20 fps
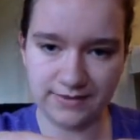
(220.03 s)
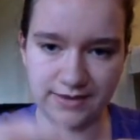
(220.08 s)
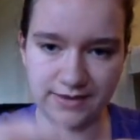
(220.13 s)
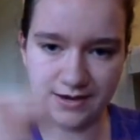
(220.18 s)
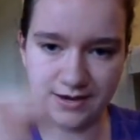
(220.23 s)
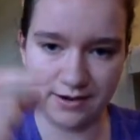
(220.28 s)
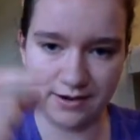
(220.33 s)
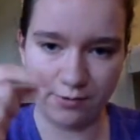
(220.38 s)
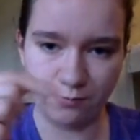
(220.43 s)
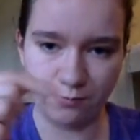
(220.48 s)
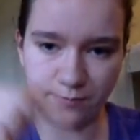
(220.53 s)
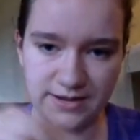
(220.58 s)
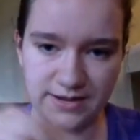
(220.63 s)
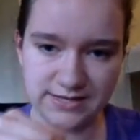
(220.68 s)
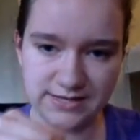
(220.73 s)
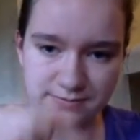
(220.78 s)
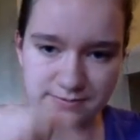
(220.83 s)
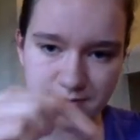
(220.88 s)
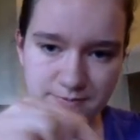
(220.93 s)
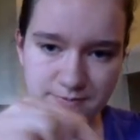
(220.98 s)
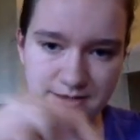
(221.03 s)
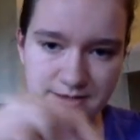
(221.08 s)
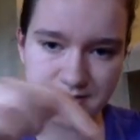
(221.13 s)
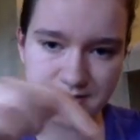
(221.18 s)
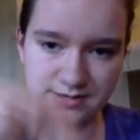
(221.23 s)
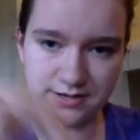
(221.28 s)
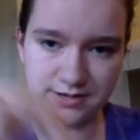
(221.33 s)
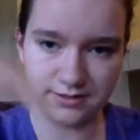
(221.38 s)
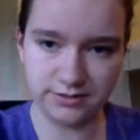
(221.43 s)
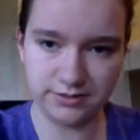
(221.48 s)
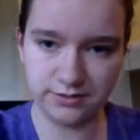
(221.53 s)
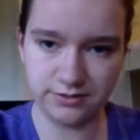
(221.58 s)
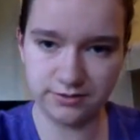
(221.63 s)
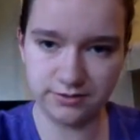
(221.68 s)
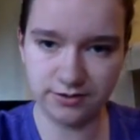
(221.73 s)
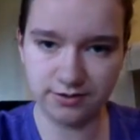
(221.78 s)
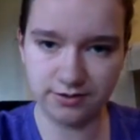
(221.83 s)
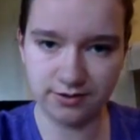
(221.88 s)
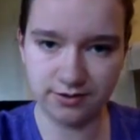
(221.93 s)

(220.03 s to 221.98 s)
then piece by piece I glued